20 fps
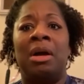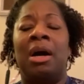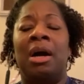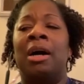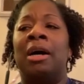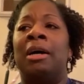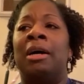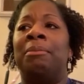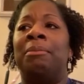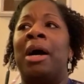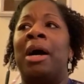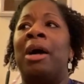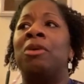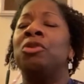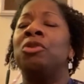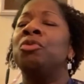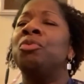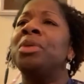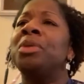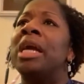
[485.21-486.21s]
How
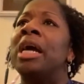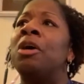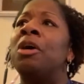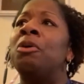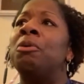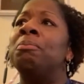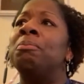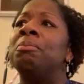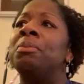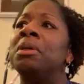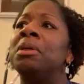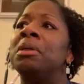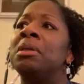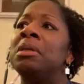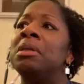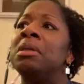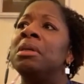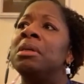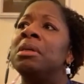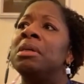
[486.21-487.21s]
do we help
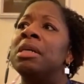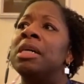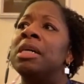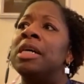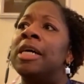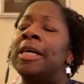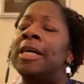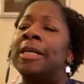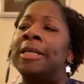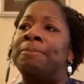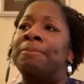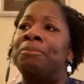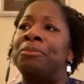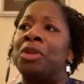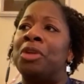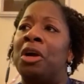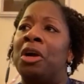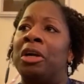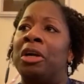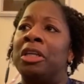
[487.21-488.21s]

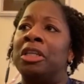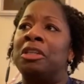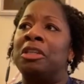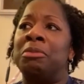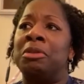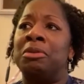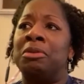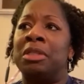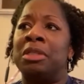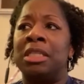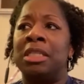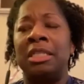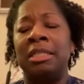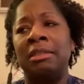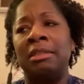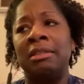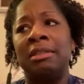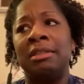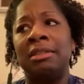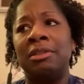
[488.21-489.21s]
our
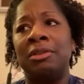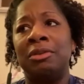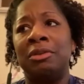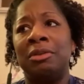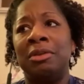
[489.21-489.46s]
communities